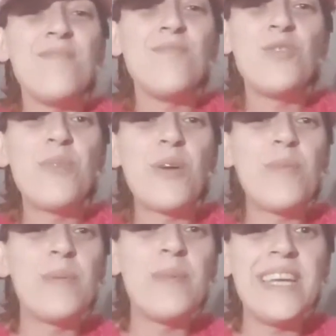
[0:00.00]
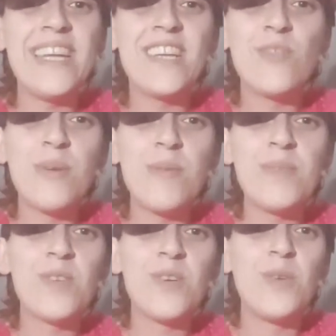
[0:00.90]
no problem, Eric, no problem
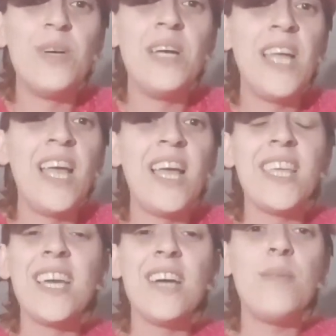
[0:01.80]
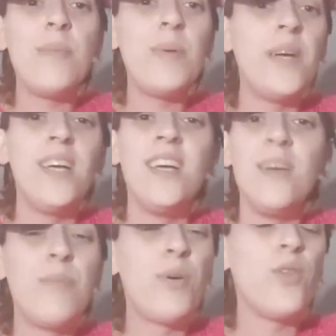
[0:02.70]
at all. Yep,
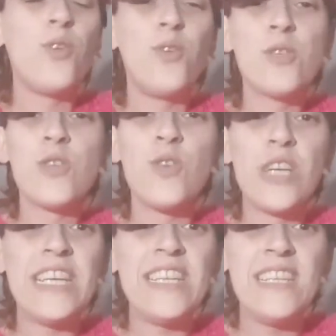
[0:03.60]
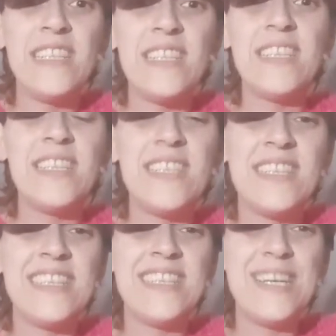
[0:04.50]
put the whole story.
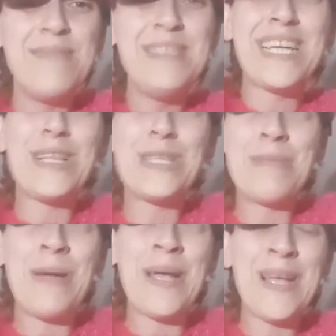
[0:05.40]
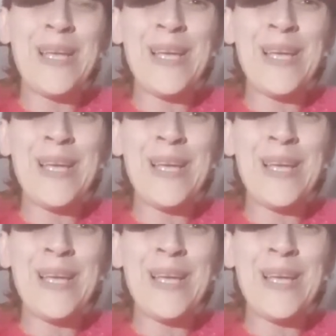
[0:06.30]
I'm tickled pink.